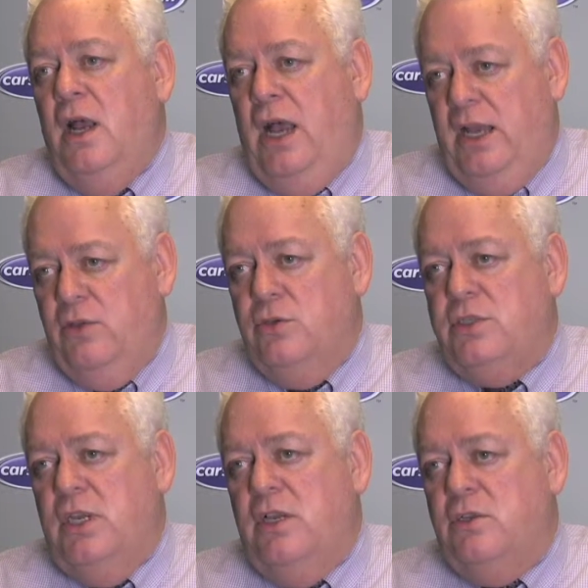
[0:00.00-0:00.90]
on those
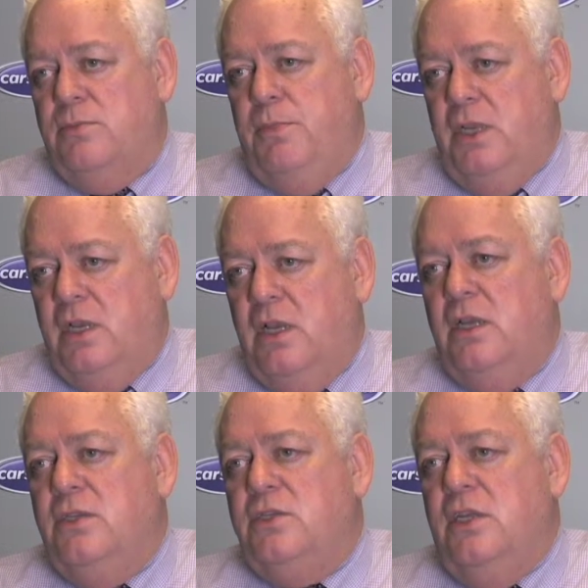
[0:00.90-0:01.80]
sales.
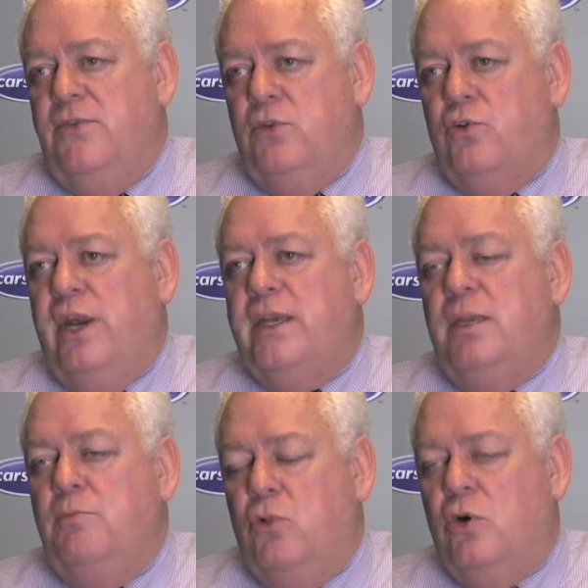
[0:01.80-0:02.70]
Because if you're
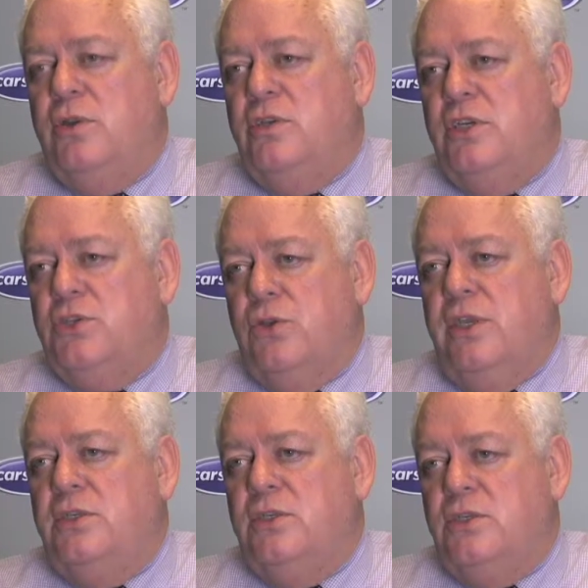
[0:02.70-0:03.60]
tracking more than just
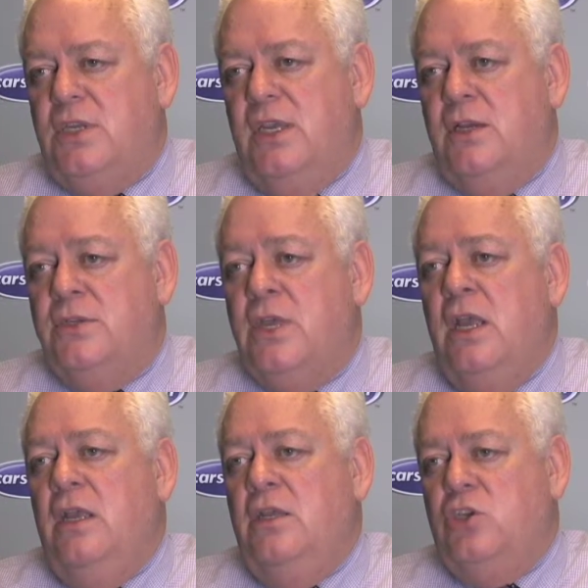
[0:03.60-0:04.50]
leads and sales,
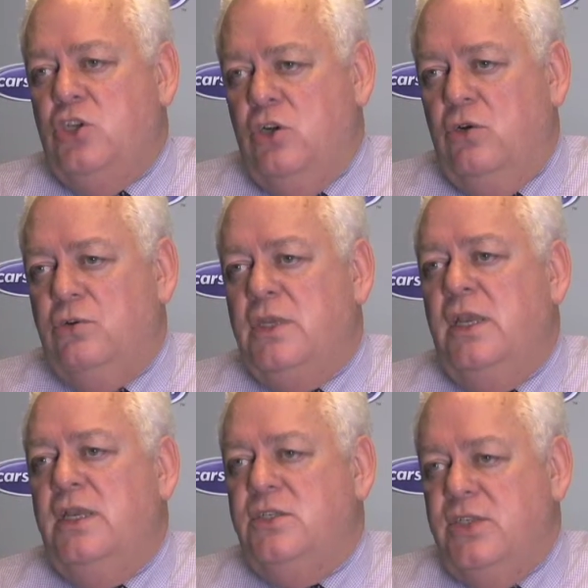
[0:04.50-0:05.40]
it shows
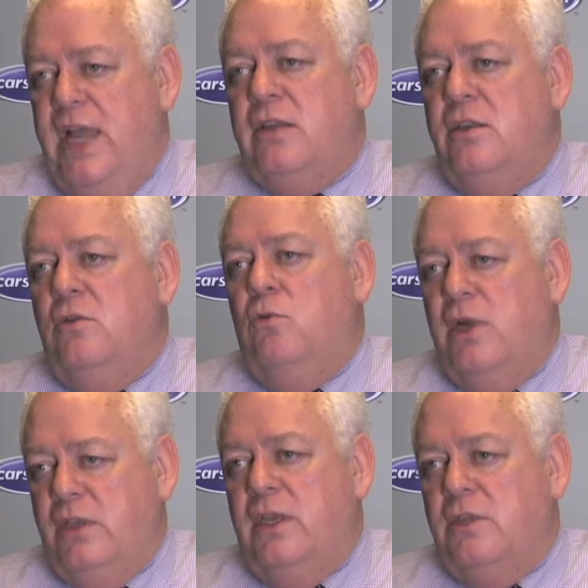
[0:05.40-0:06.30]
exactly
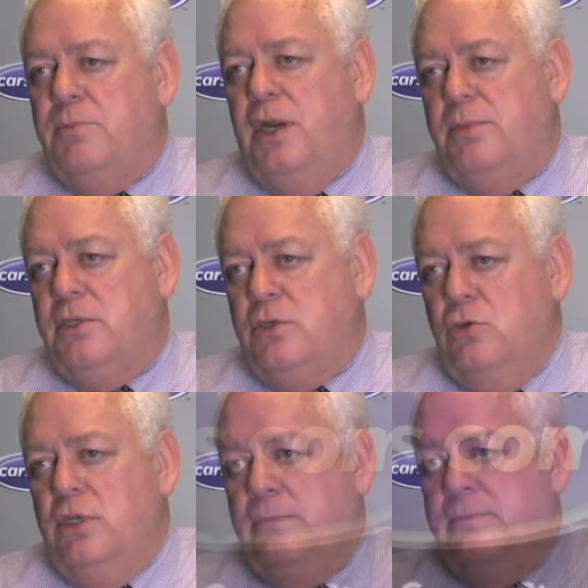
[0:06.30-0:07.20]
what that department is doing.